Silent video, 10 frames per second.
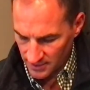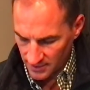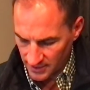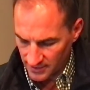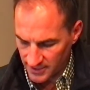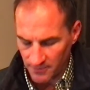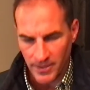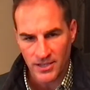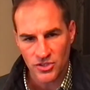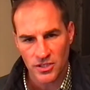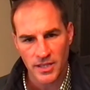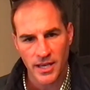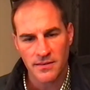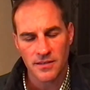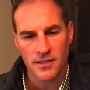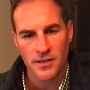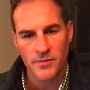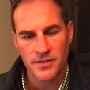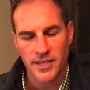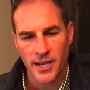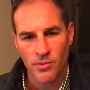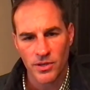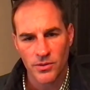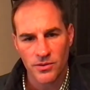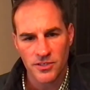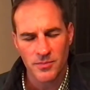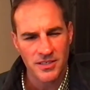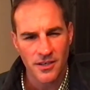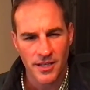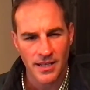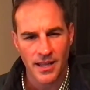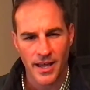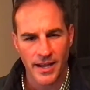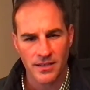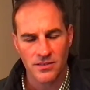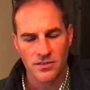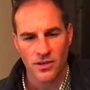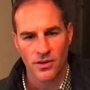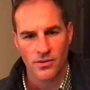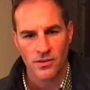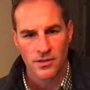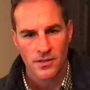They did mention that the tab renewals can be done online. So,